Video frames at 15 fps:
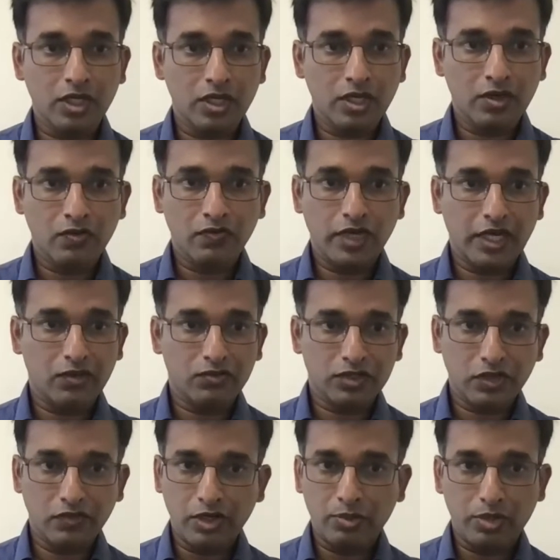We have
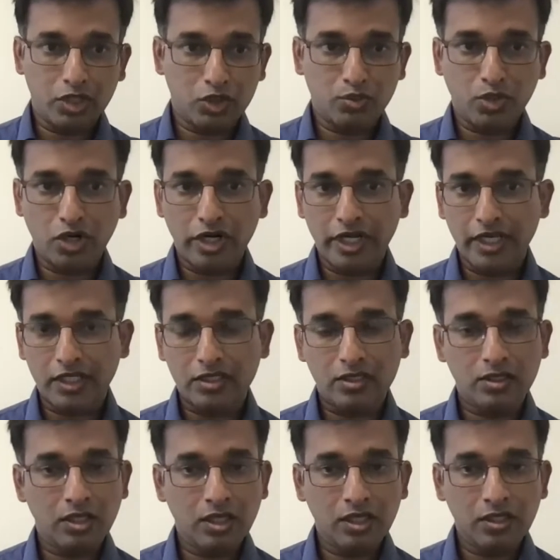70 plus products
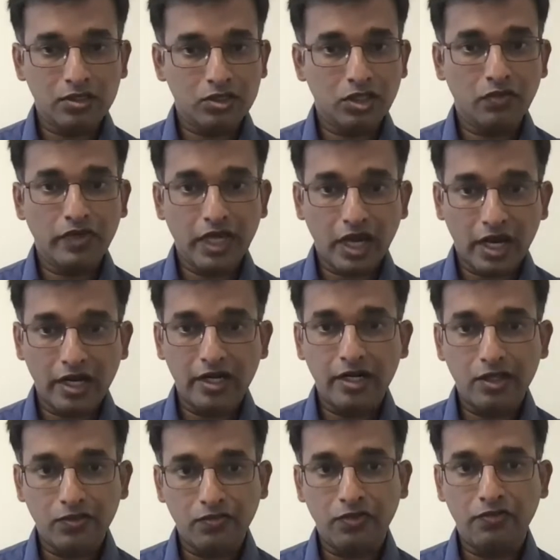serving
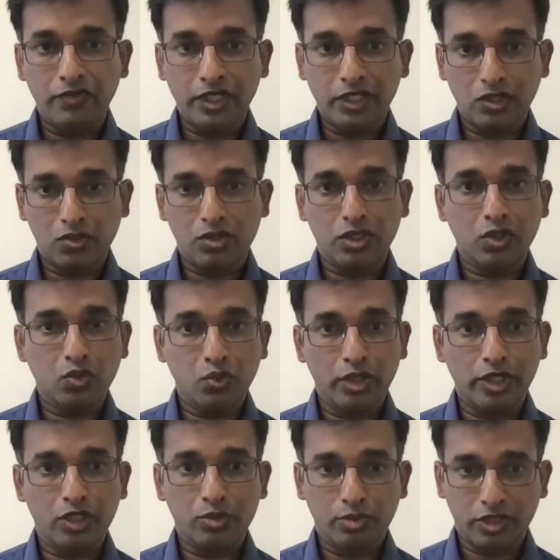150,000 queries
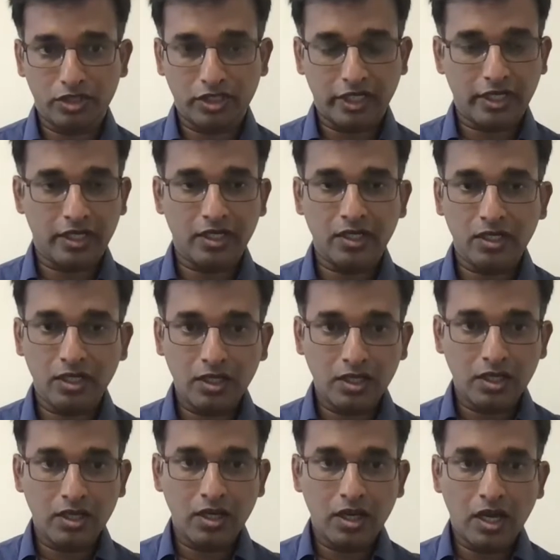per second
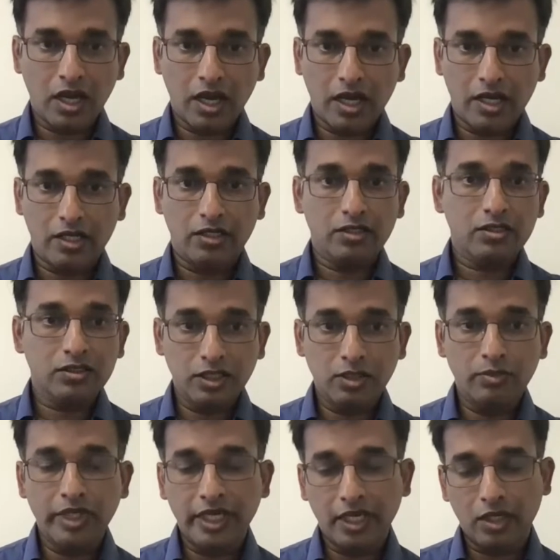and still
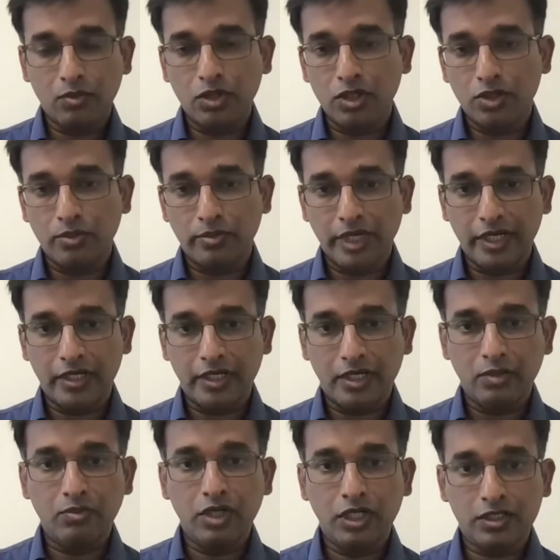being able to maintain
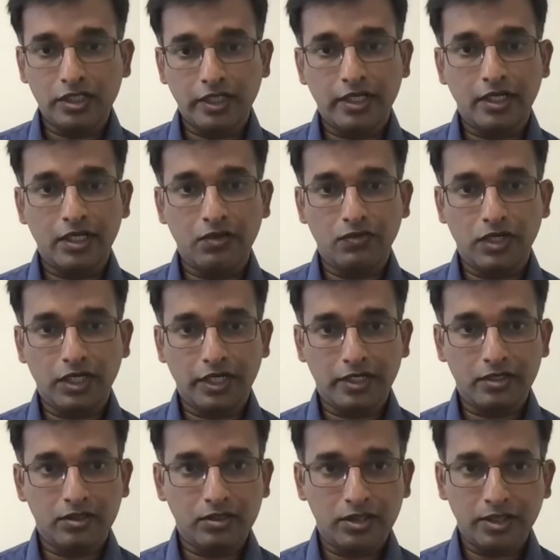millisecond level
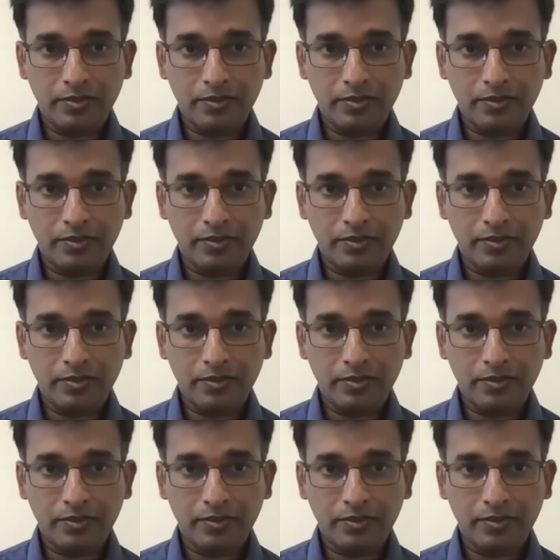latency.